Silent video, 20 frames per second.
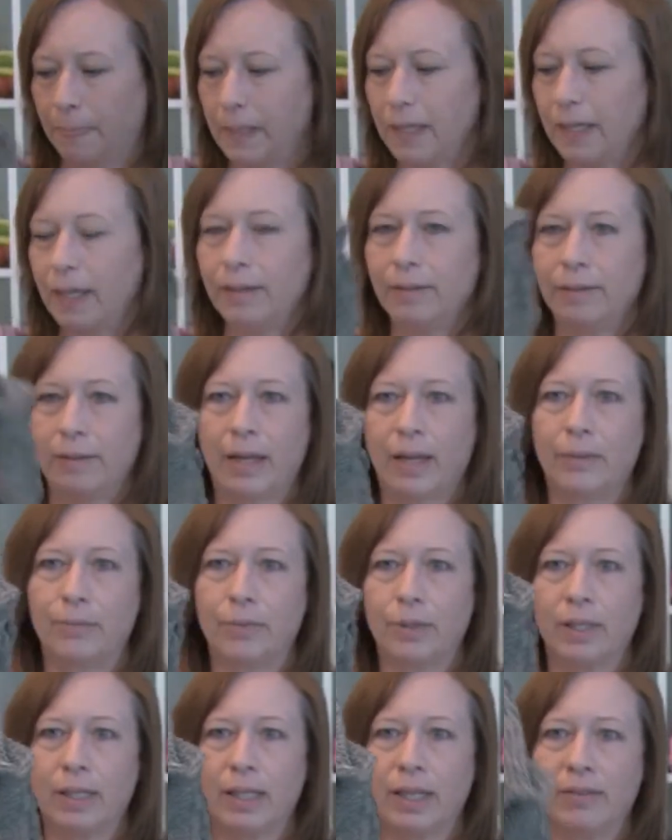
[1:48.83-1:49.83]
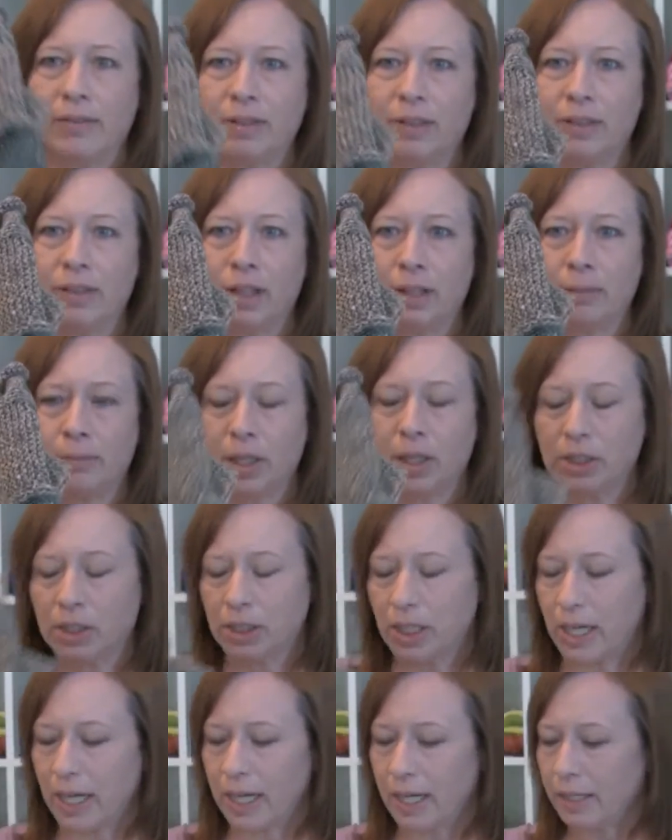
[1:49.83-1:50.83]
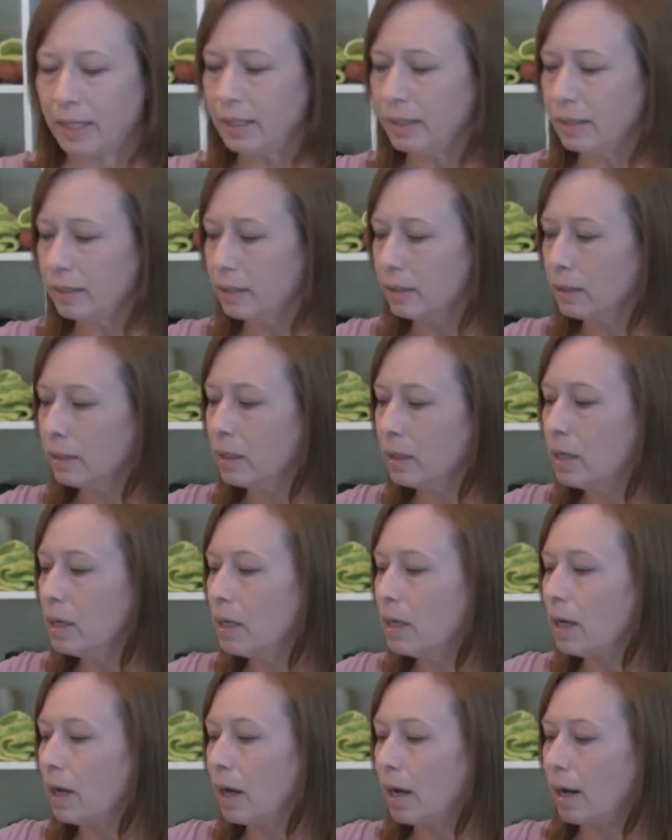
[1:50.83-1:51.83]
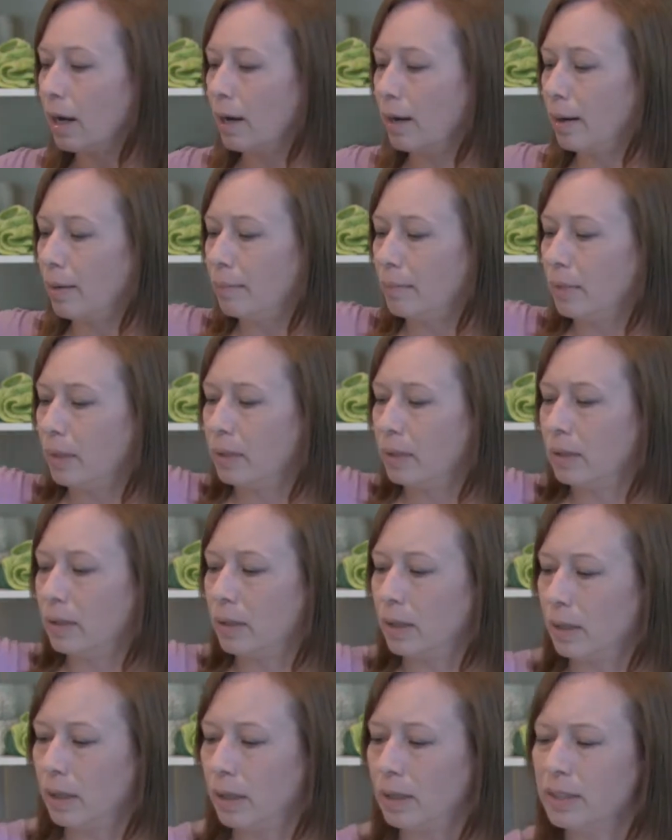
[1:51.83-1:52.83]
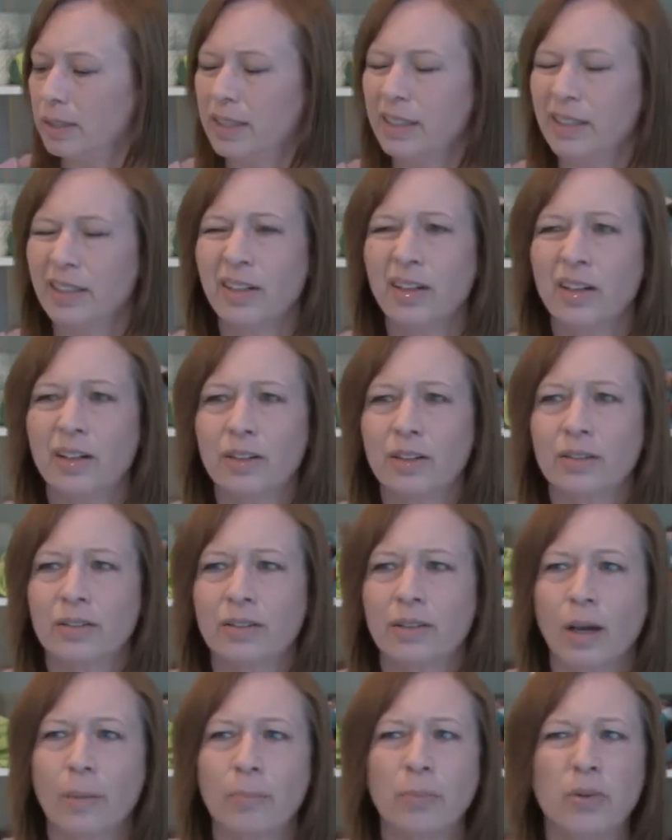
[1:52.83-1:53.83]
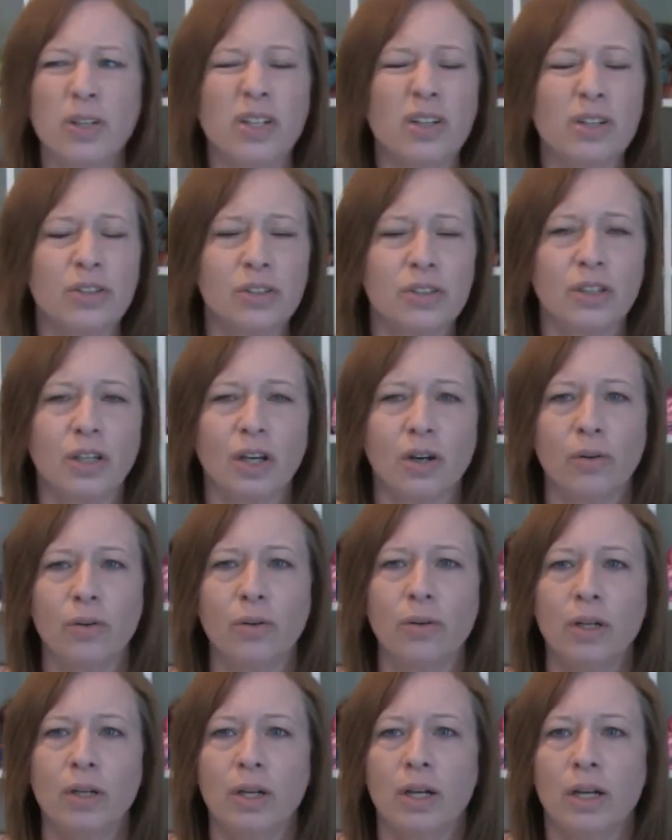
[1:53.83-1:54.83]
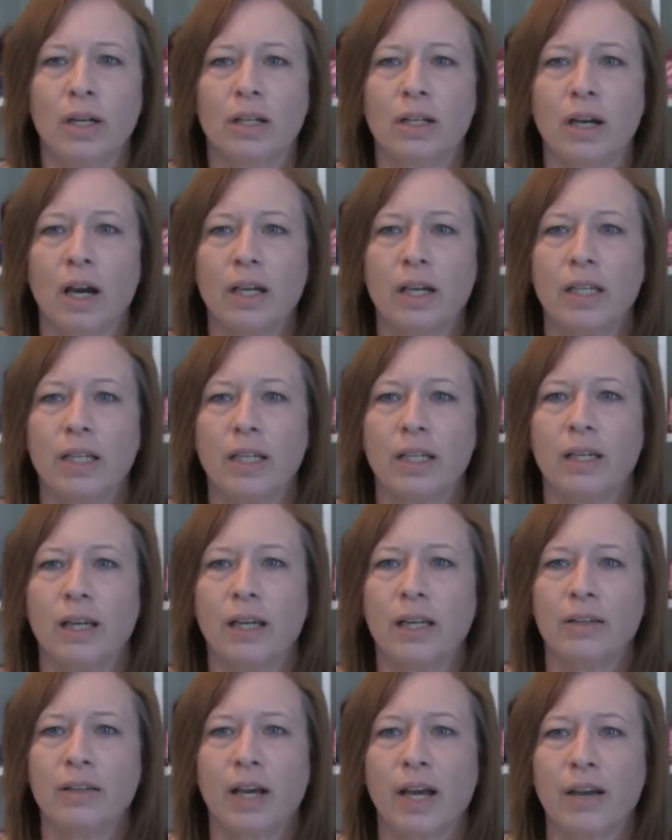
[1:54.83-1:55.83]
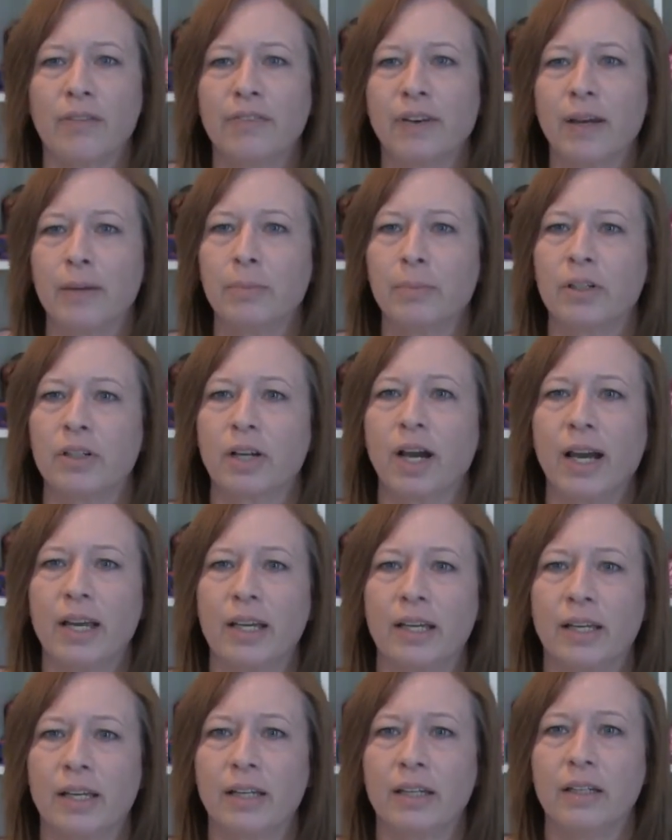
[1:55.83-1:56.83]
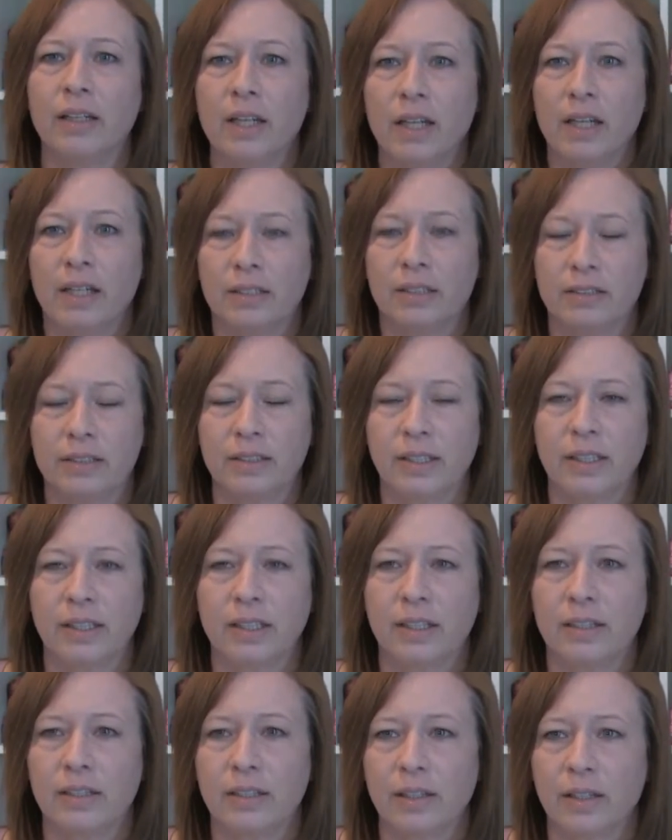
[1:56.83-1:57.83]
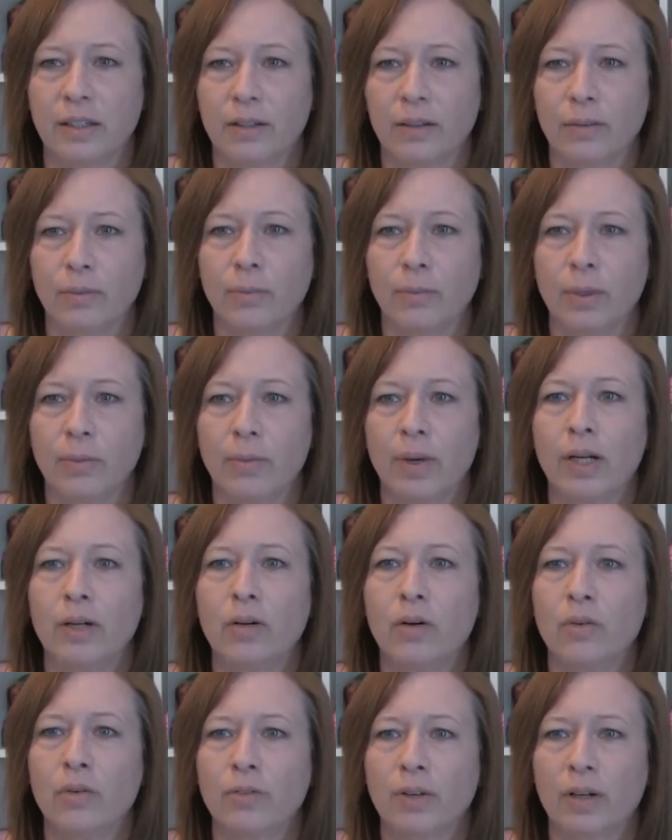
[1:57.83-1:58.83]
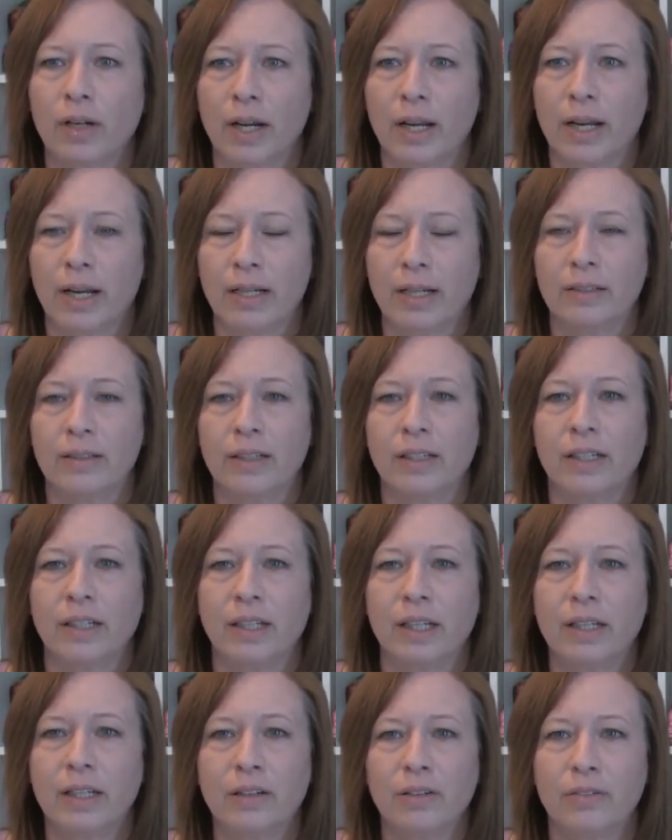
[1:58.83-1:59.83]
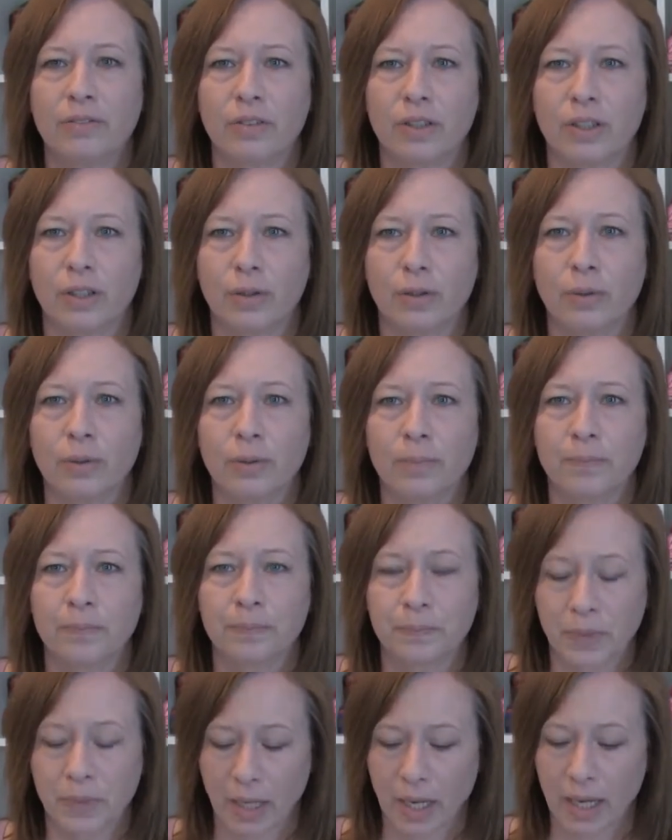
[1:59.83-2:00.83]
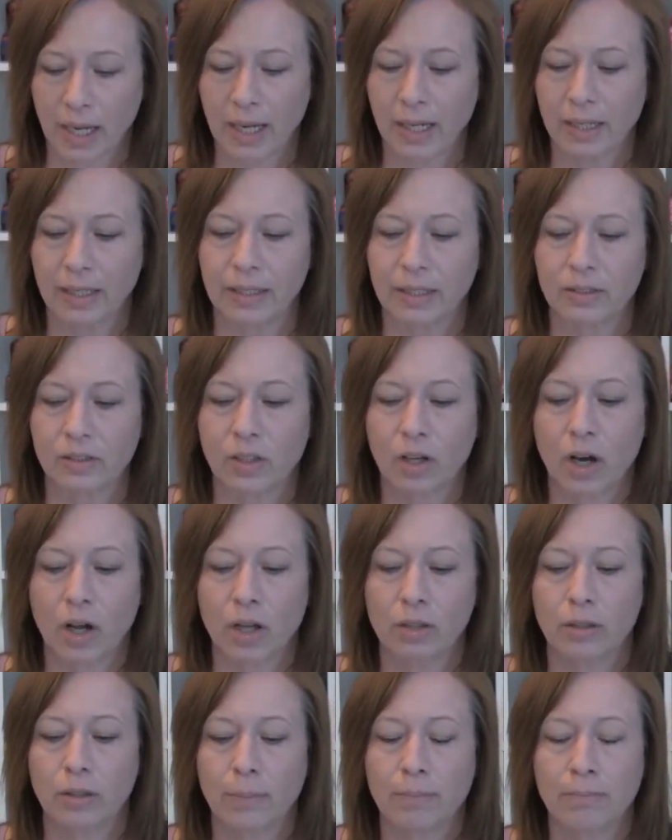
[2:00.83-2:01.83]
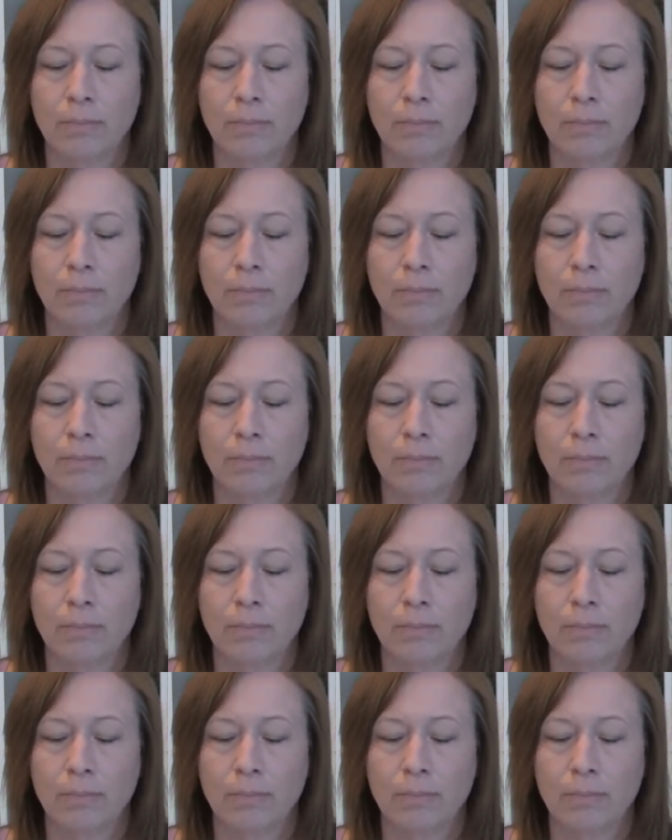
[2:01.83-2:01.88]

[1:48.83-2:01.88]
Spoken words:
And I really haven't done much on it. A couple years ago, Kagi and the High Fiber Diet we went over and did an interview, and it's called